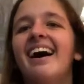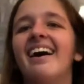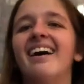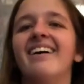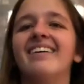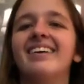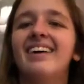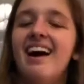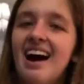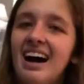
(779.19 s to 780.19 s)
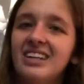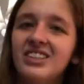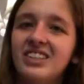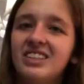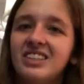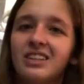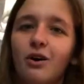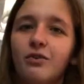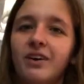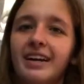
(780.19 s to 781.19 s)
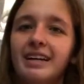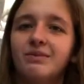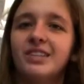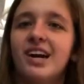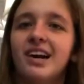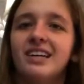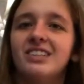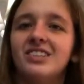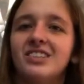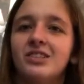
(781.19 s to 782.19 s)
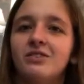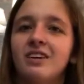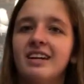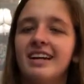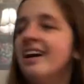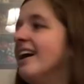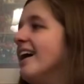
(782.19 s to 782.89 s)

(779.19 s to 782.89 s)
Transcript: Oh gosh, it's so funny. I'm sorry, it's just too funny.